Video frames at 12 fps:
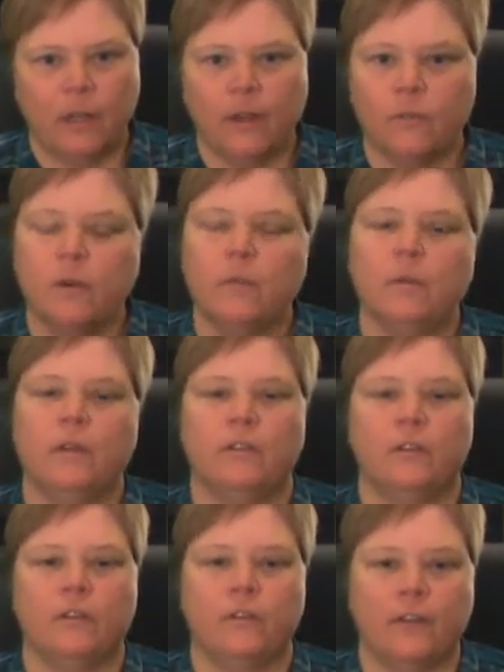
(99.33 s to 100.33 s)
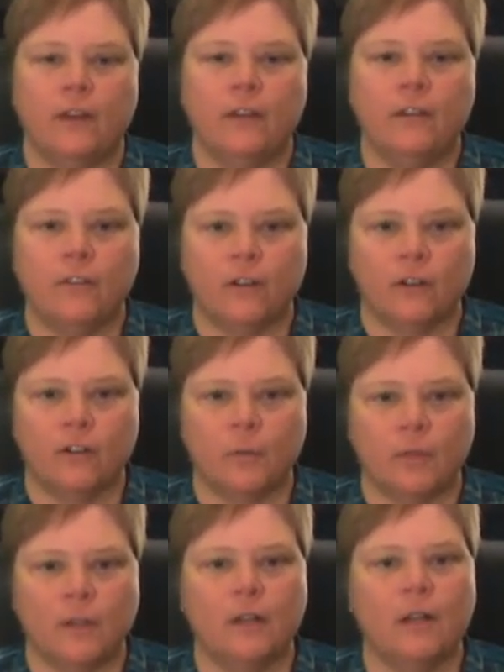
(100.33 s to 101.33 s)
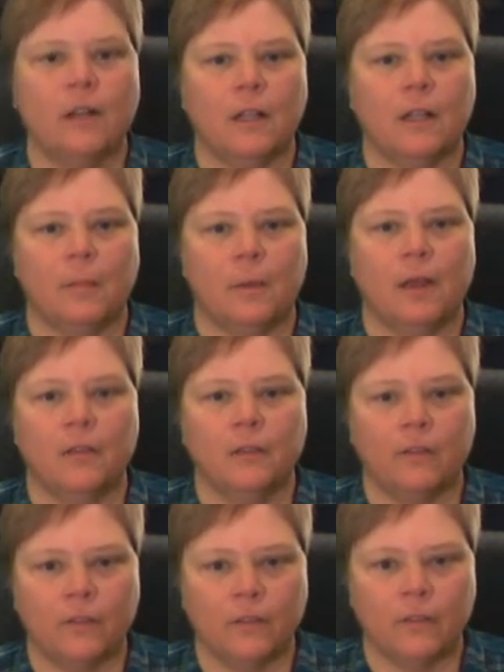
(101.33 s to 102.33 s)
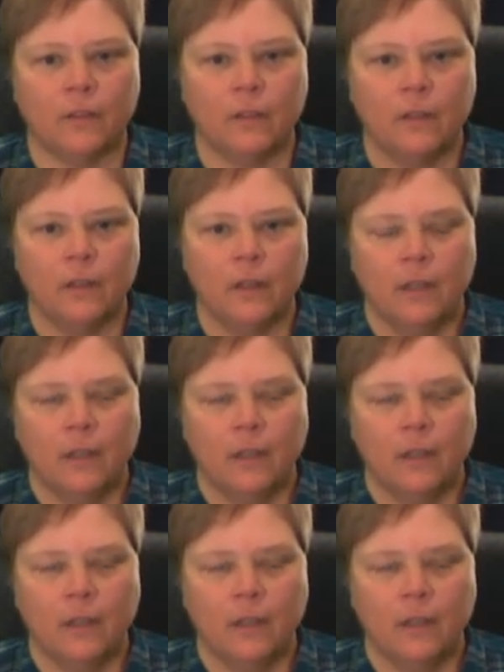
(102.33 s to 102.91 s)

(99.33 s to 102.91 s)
and every research study starts with a null hypothesis.